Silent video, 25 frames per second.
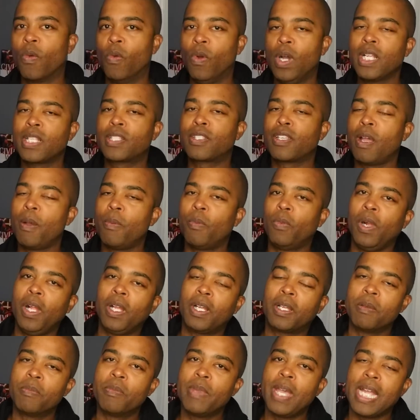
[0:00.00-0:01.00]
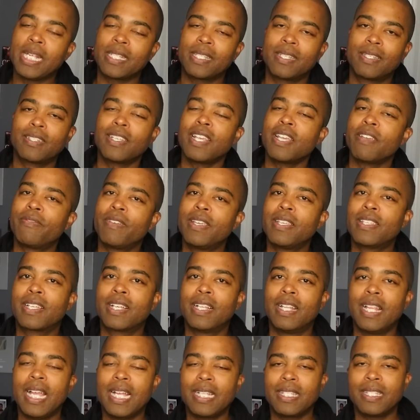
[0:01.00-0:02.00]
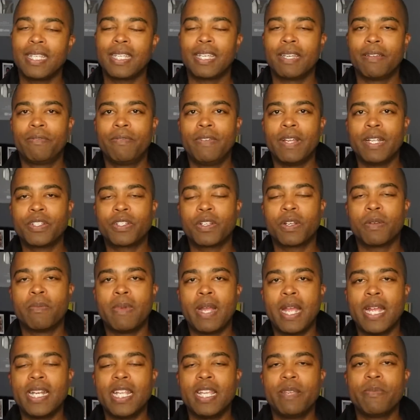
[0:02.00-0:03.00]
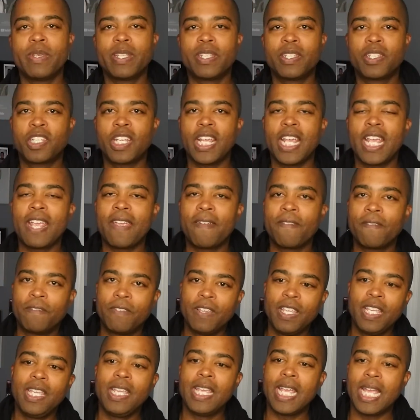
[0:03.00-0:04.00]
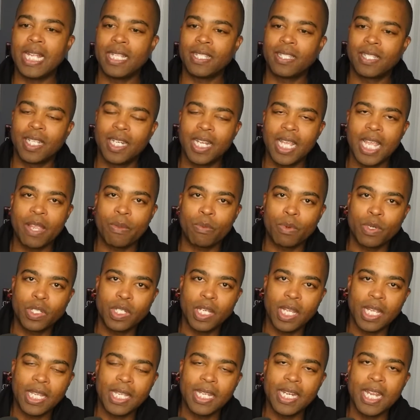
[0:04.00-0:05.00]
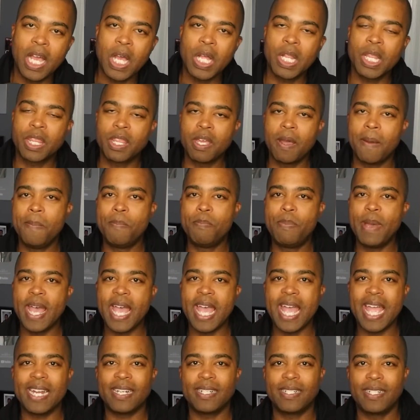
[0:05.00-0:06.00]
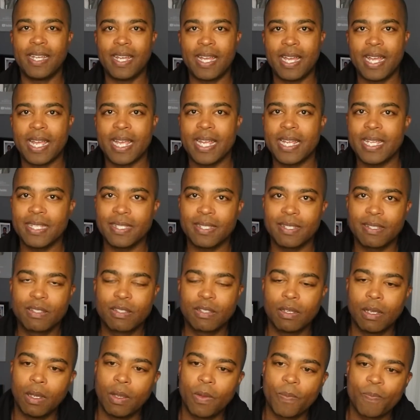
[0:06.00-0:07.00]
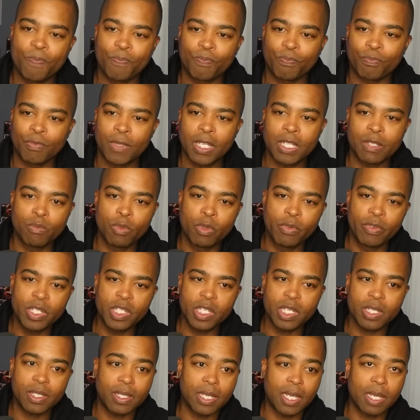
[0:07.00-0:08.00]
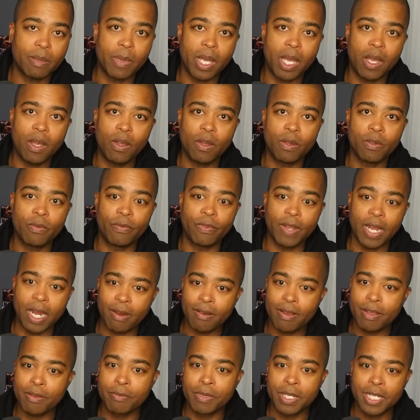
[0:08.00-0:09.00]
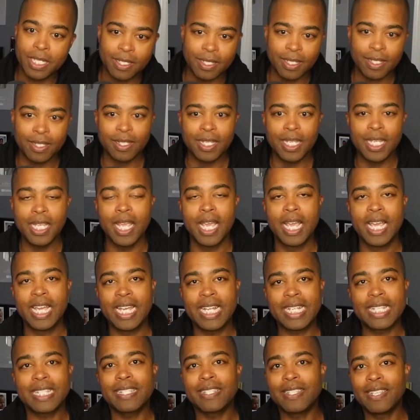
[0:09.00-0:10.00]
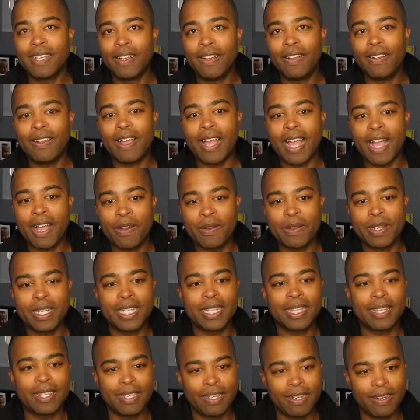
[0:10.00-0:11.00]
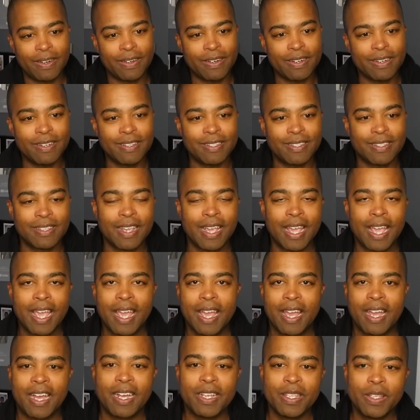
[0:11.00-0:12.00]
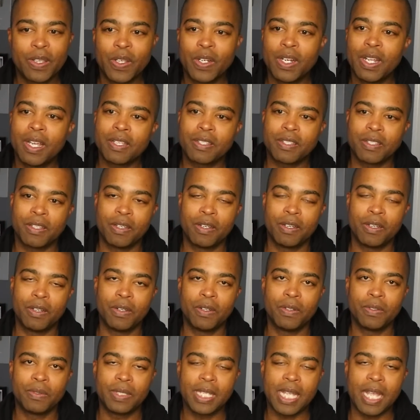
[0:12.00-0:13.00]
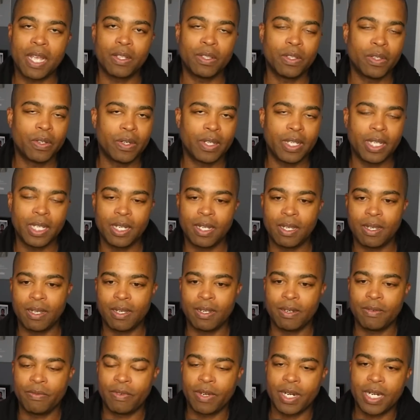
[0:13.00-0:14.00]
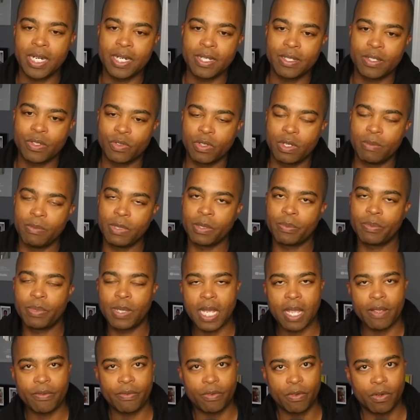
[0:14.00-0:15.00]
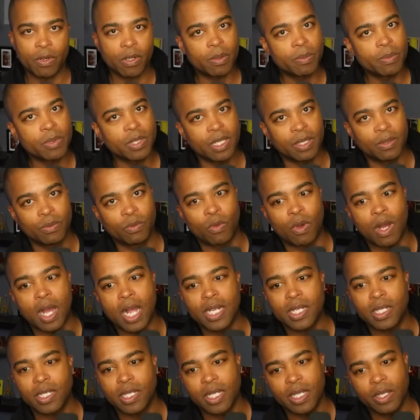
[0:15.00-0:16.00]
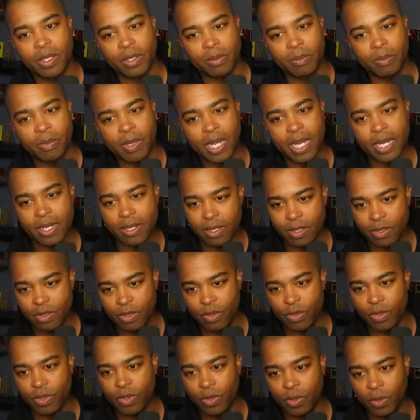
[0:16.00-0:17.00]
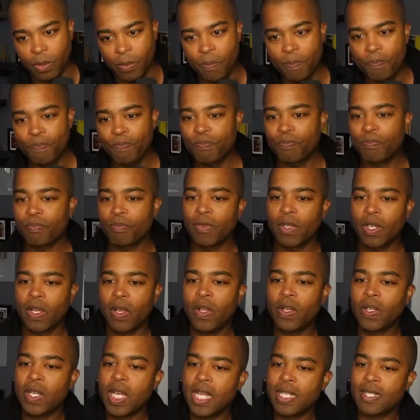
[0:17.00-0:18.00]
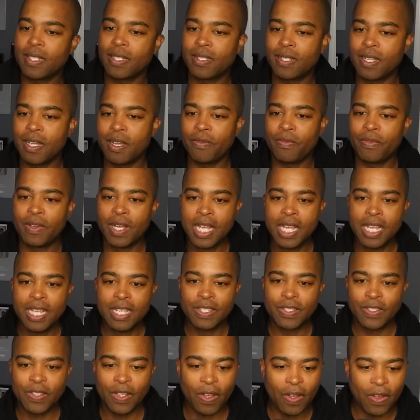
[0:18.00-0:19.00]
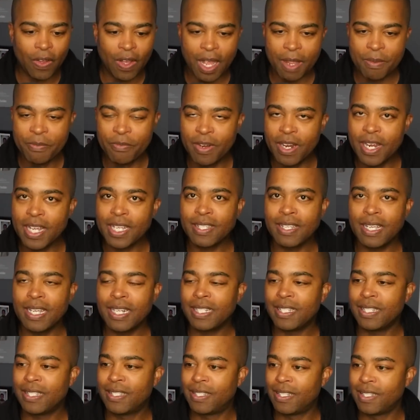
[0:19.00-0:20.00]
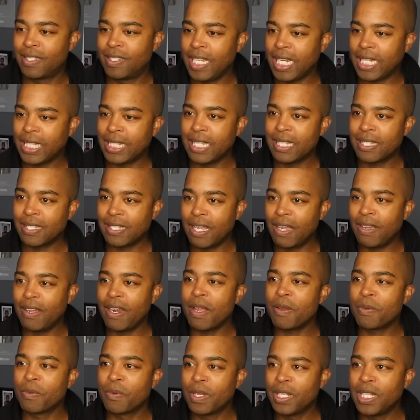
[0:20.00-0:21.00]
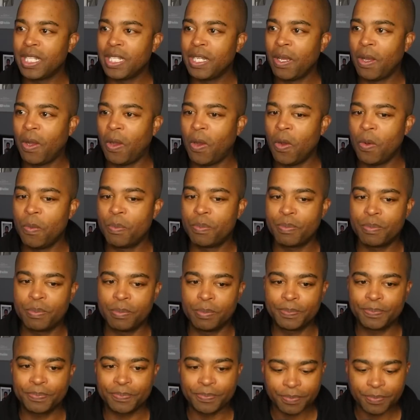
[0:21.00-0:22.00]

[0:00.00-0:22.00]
What's up? Welcome back to JV's Galactic Adventure. My name is JV, and today we're checking out The Bad Guys. So, this movie just came out very recently. It's still out in theaters. Uh, you can also download it on various streaming platforms and watch it. You can buy it on YouTube, all kinds of stuff. So, I'm very excited to, to check this out. I really hope,